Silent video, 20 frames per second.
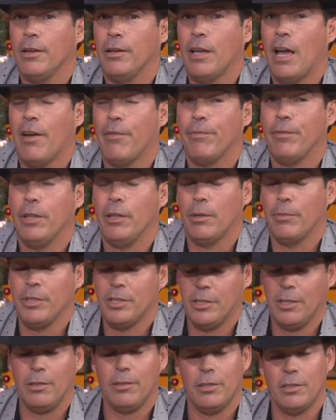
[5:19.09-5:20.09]
I've, and let me
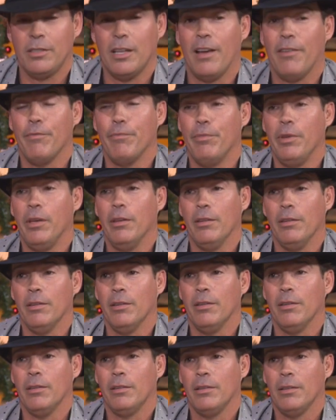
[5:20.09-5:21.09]
say this, I've
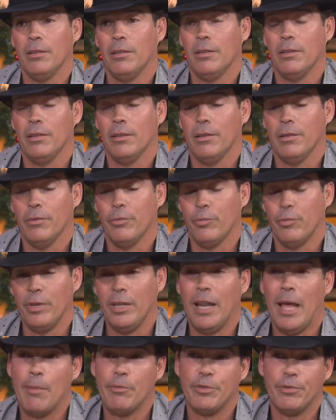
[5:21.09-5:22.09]
been
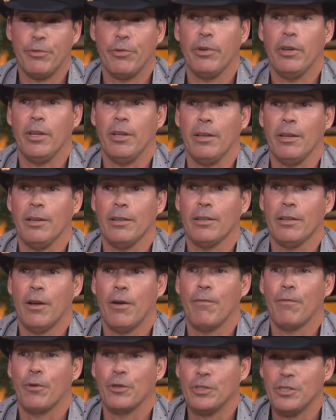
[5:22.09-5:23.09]
relapse free
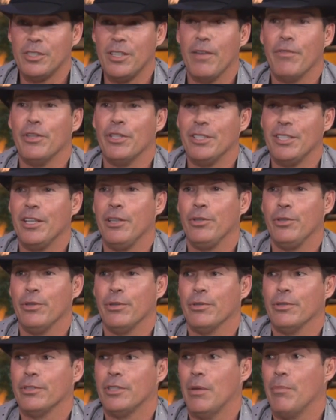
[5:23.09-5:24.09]
for 17
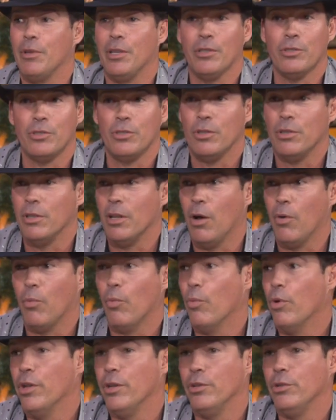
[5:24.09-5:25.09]
years. That wow. means not
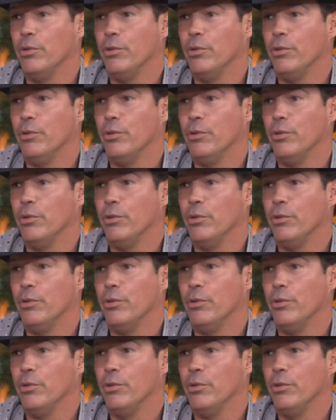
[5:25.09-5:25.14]
Just, one